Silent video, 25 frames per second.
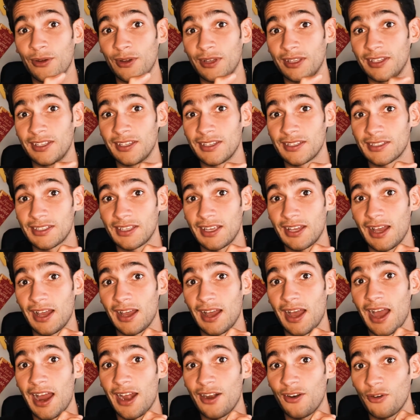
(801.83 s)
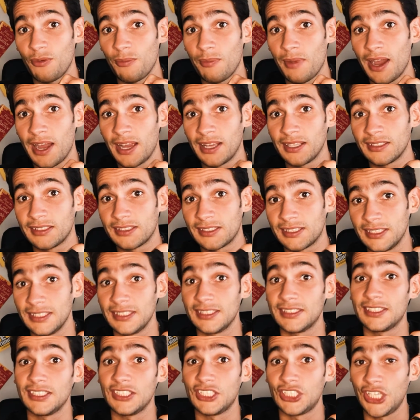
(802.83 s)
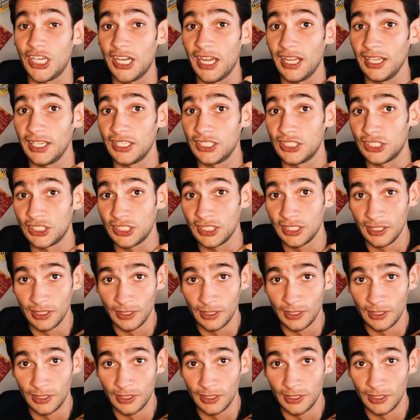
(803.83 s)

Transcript: he does the Iron Mind 60 challenge,